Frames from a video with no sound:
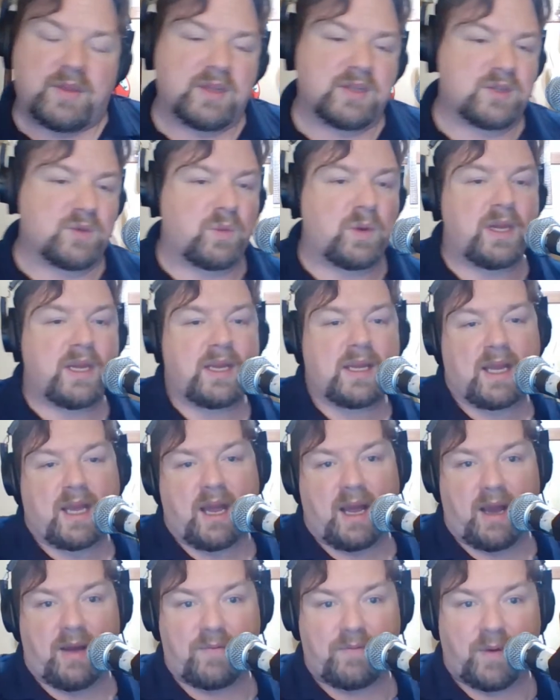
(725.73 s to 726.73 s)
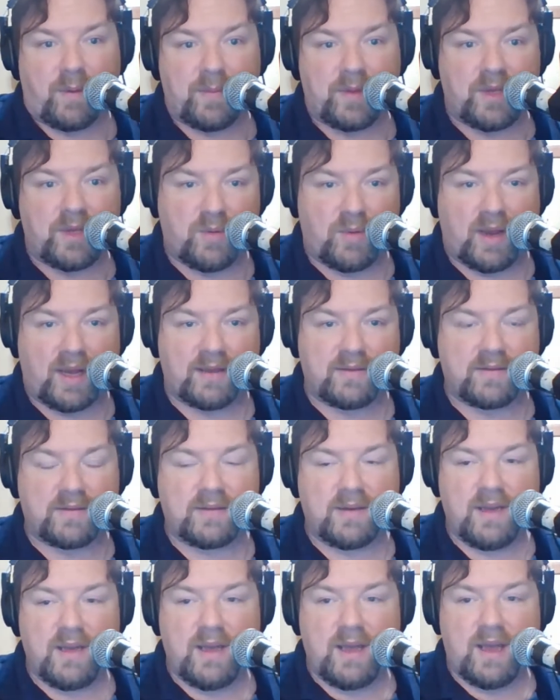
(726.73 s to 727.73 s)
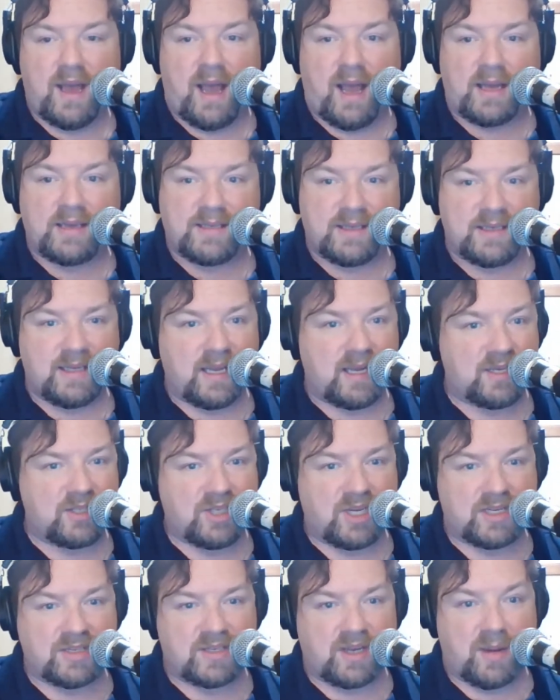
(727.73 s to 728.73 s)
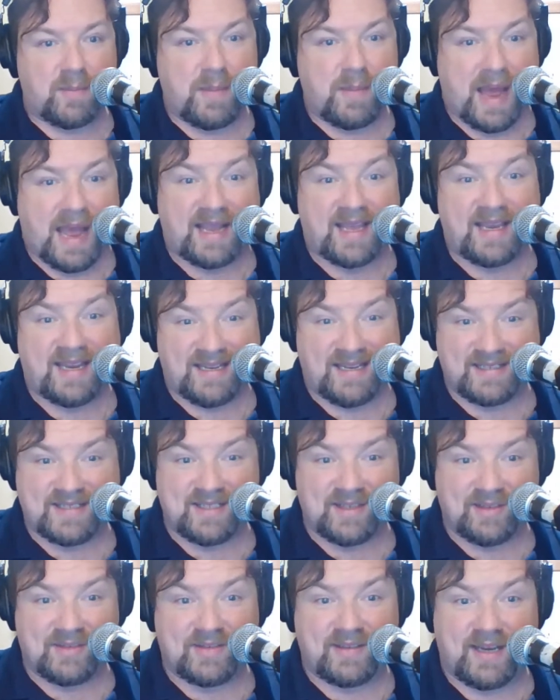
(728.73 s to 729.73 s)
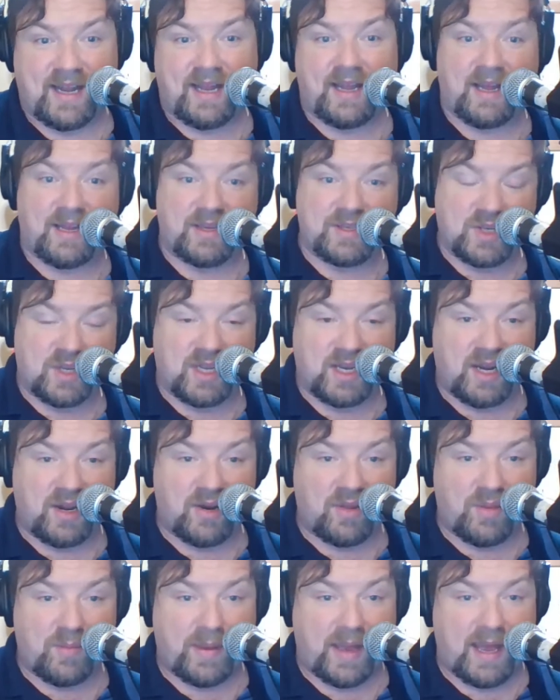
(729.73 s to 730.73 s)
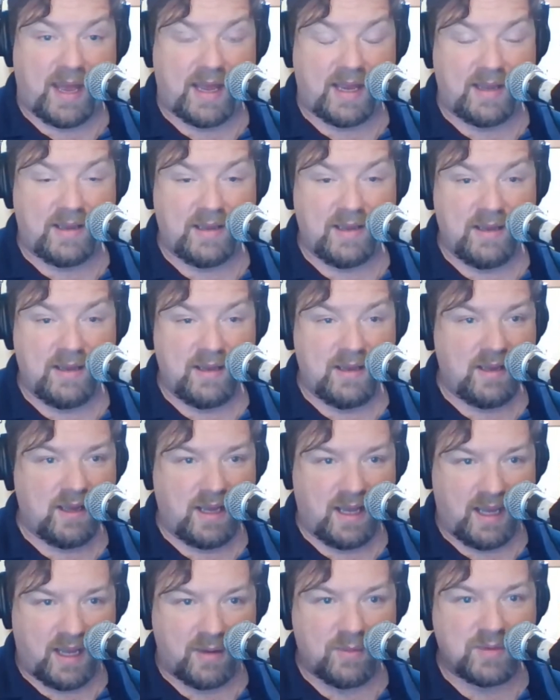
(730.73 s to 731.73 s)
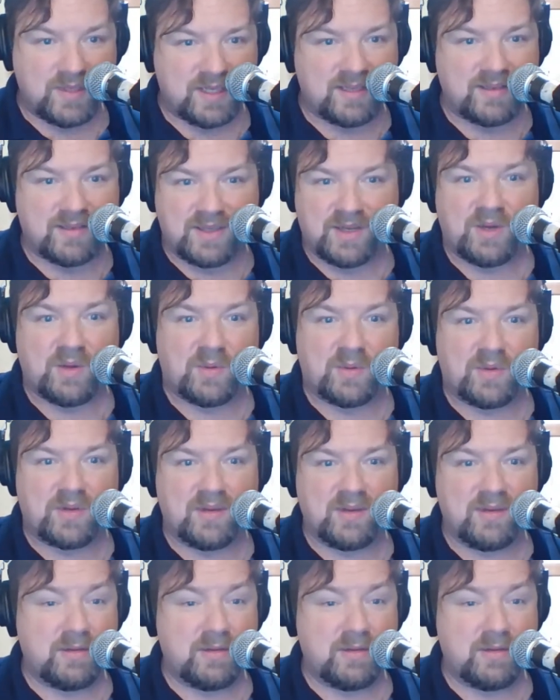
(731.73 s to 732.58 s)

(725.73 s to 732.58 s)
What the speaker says: this week from the US. I didn't get a chance to unpack it until today. I took it out of the bag. It was in tune.